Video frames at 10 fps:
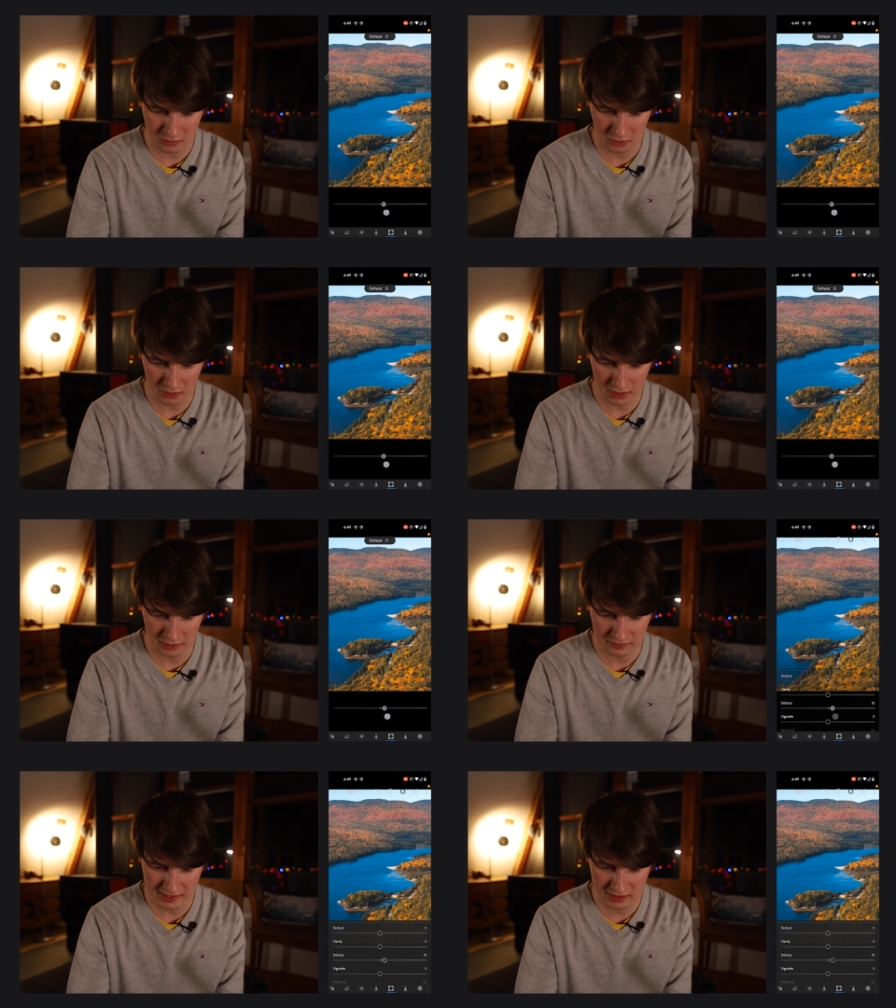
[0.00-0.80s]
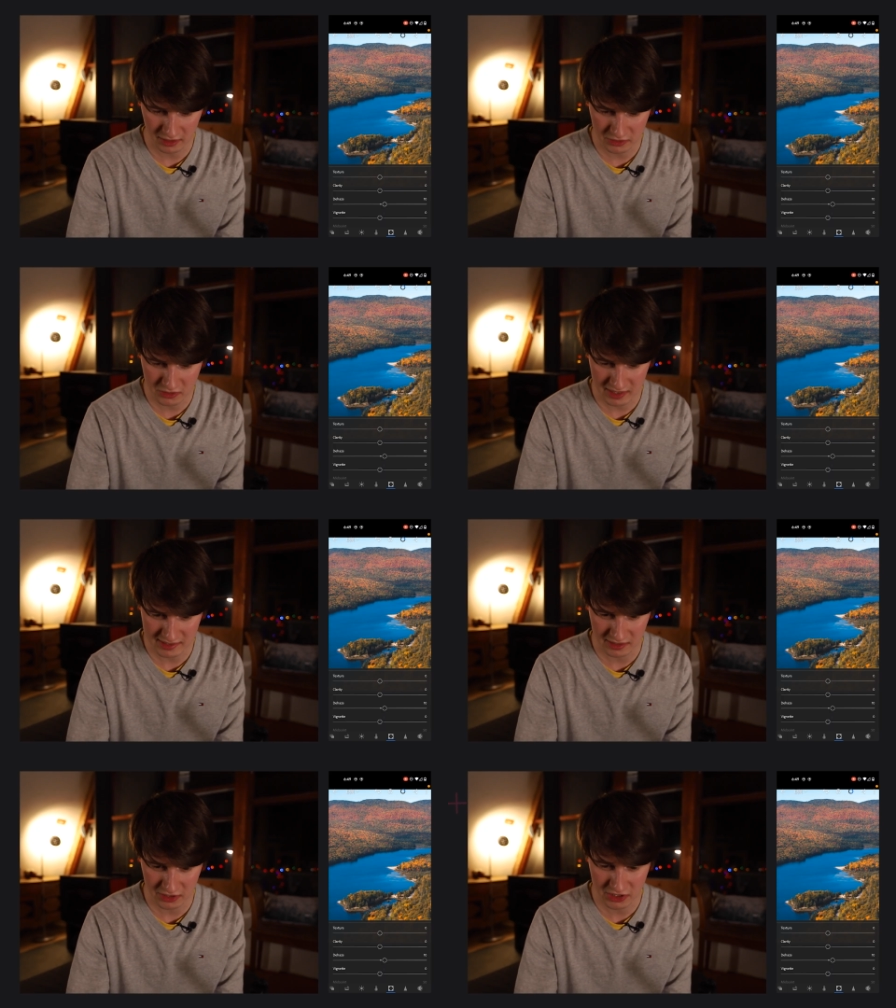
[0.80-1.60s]
more of this
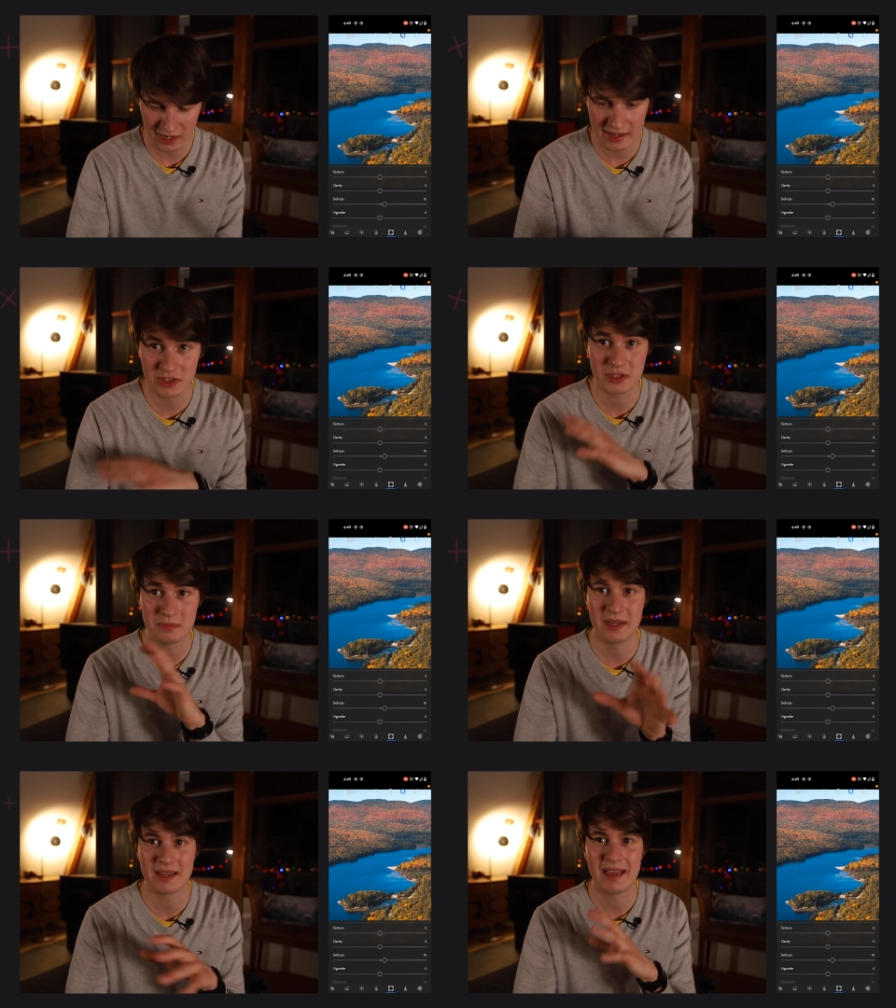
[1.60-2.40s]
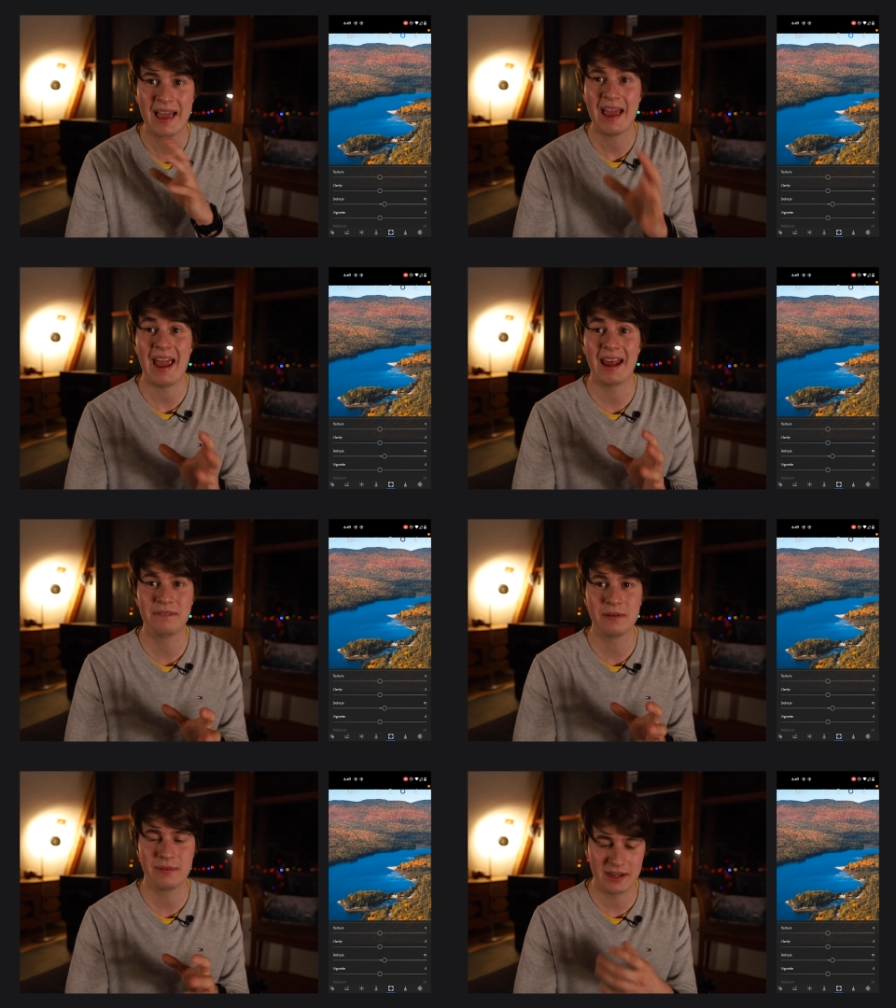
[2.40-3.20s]
contrast in the shot and just make
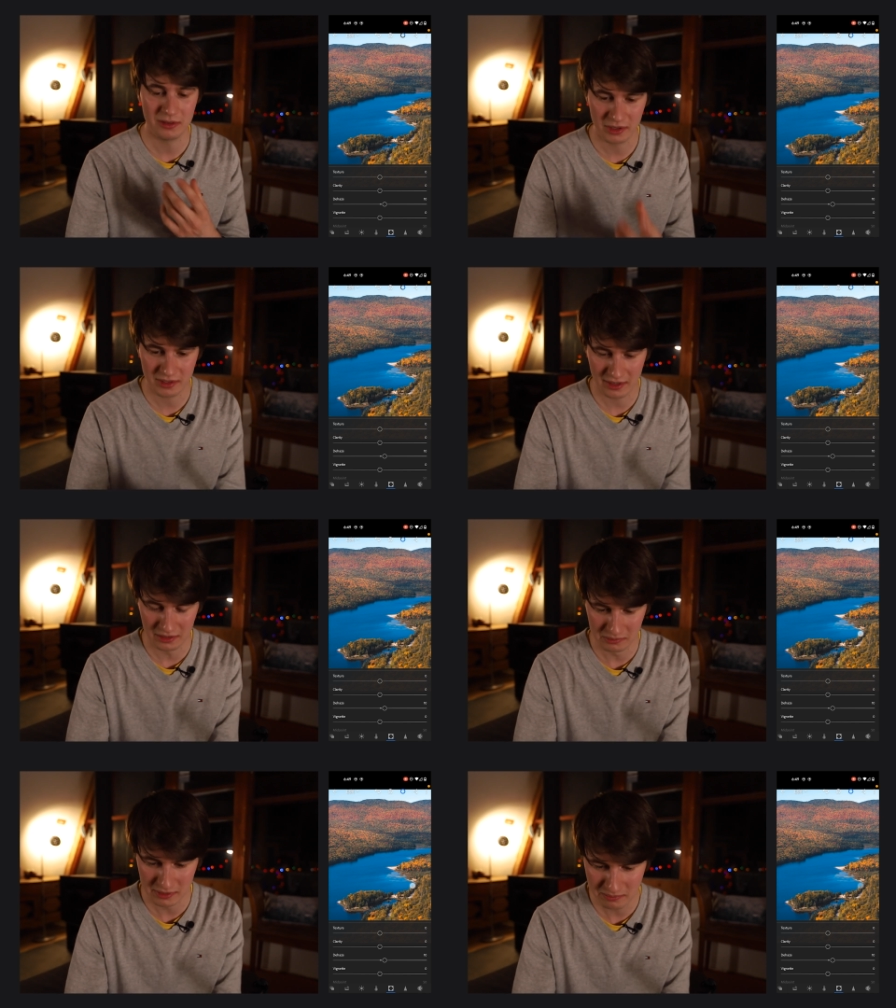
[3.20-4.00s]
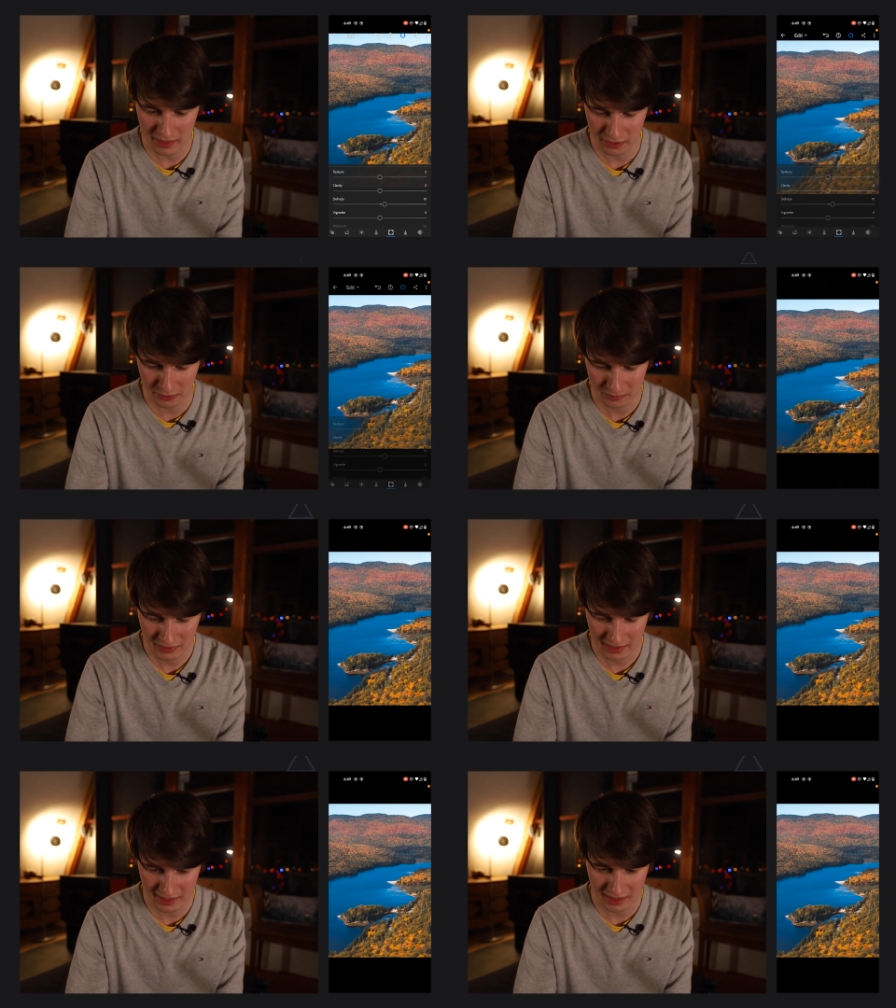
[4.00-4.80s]
everything look a little bit better
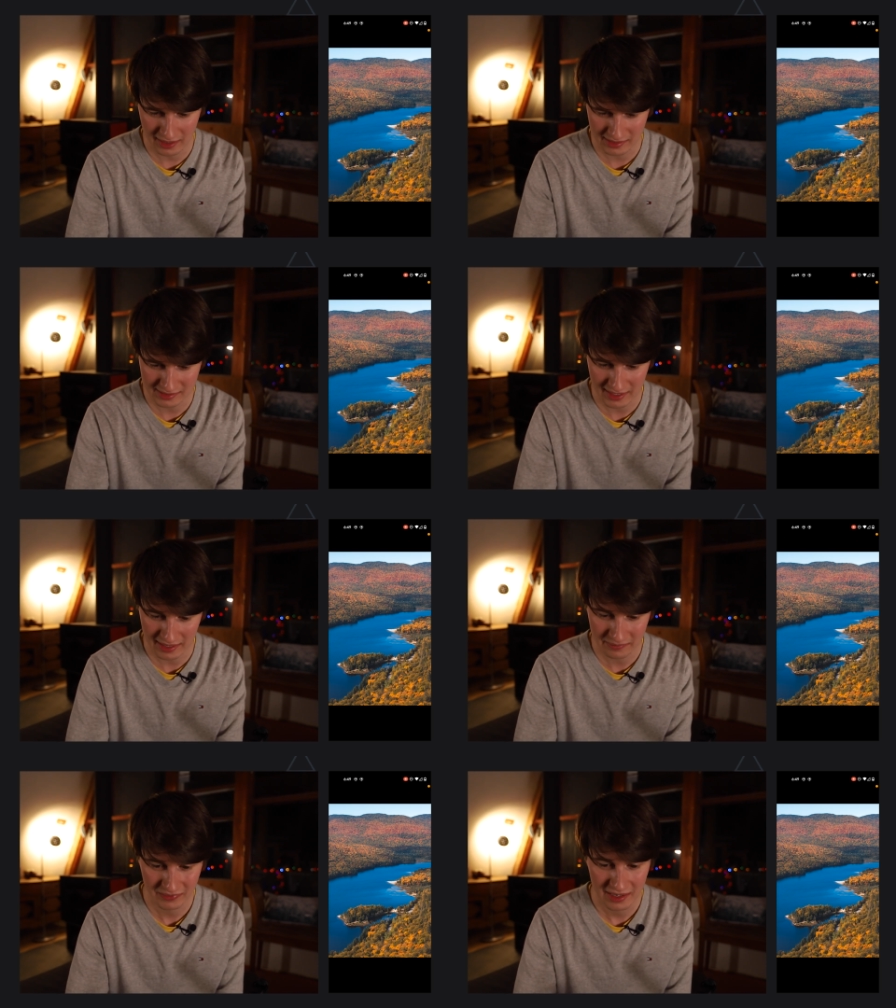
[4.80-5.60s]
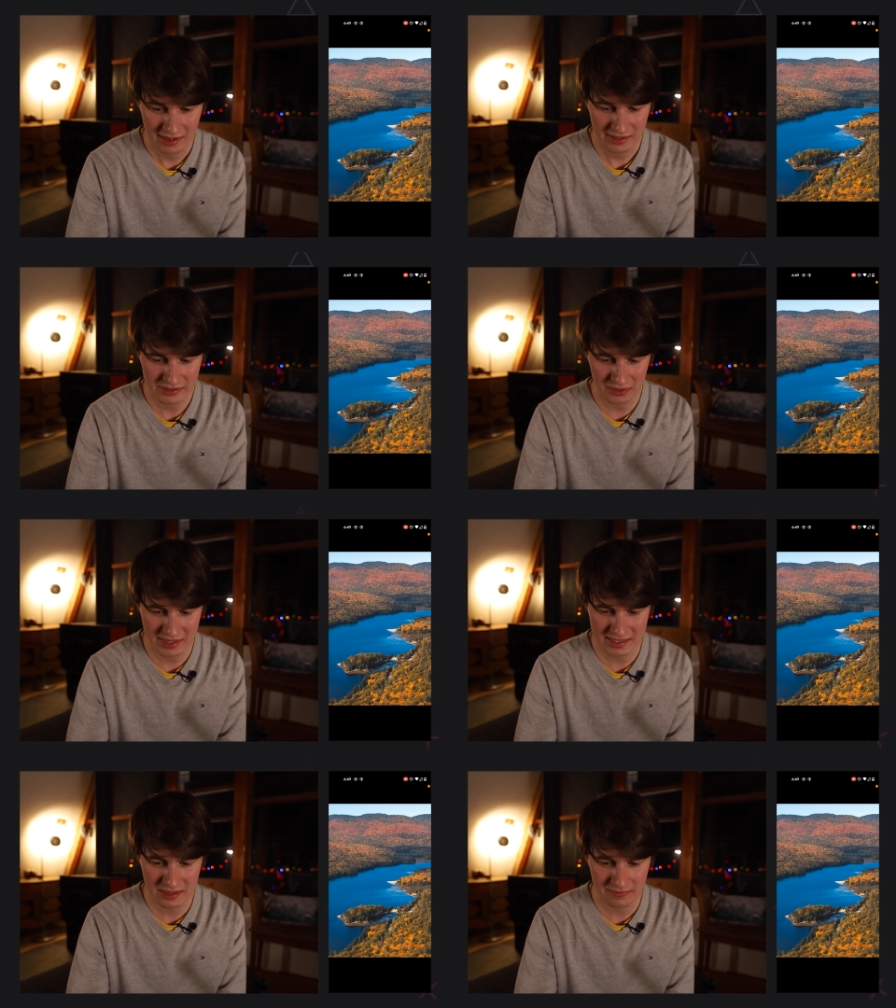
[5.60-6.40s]
uh, in the end. So
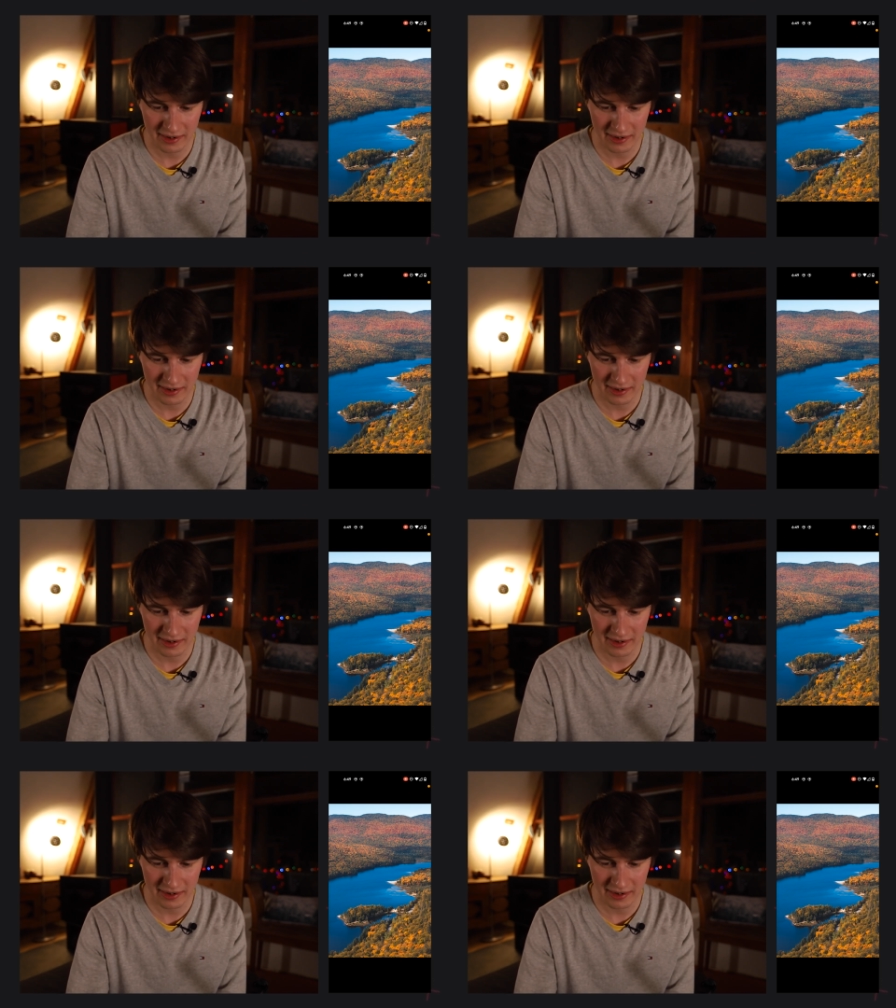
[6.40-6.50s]
this is the